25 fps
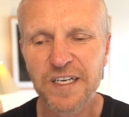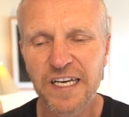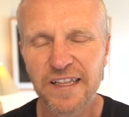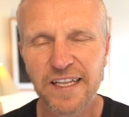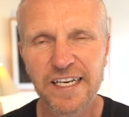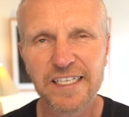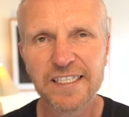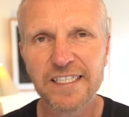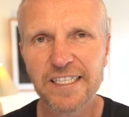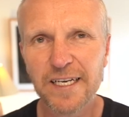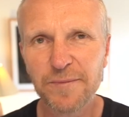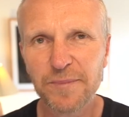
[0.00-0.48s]

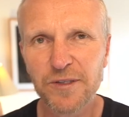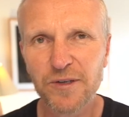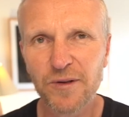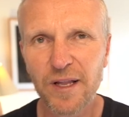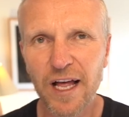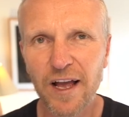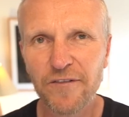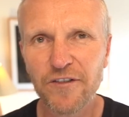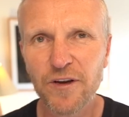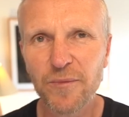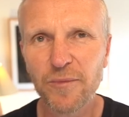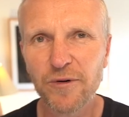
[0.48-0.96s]
These tips will
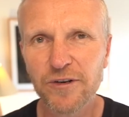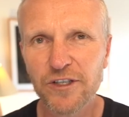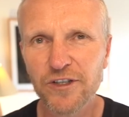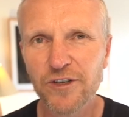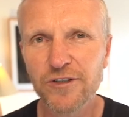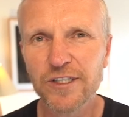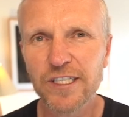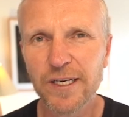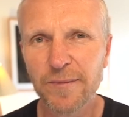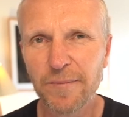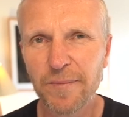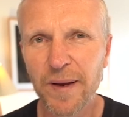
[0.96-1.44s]
have you
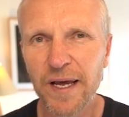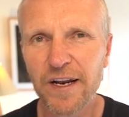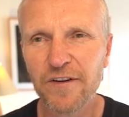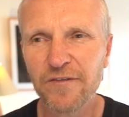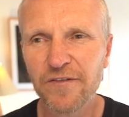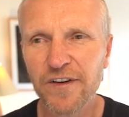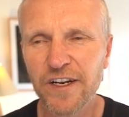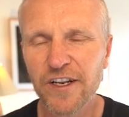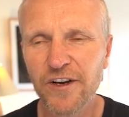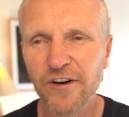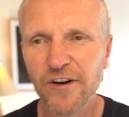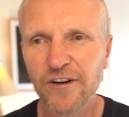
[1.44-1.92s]
producing better
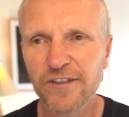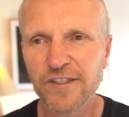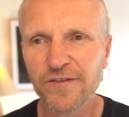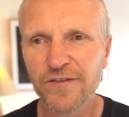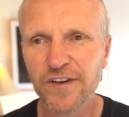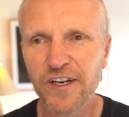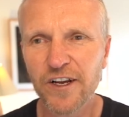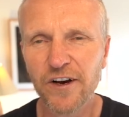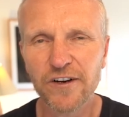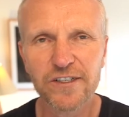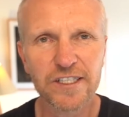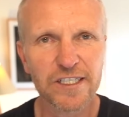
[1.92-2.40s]
videos,
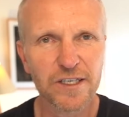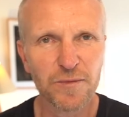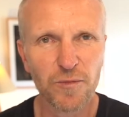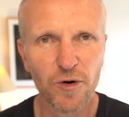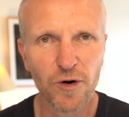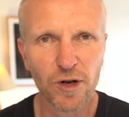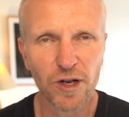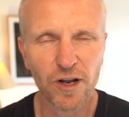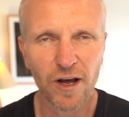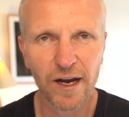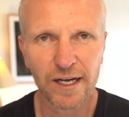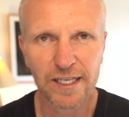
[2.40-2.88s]
videos that are
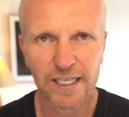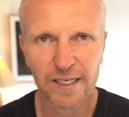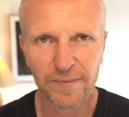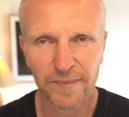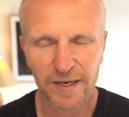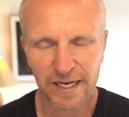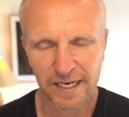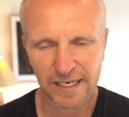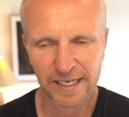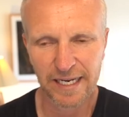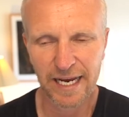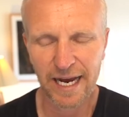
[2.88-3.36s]
more likely to
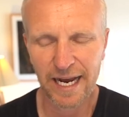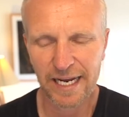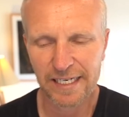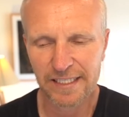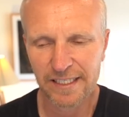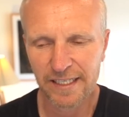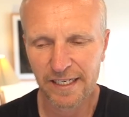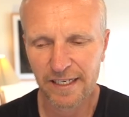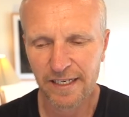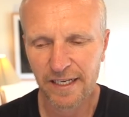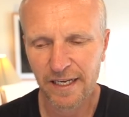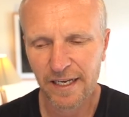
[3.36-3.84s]
be
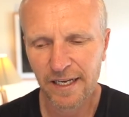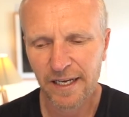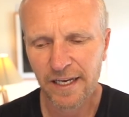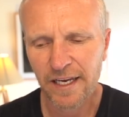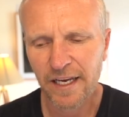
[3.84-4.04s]
engaging,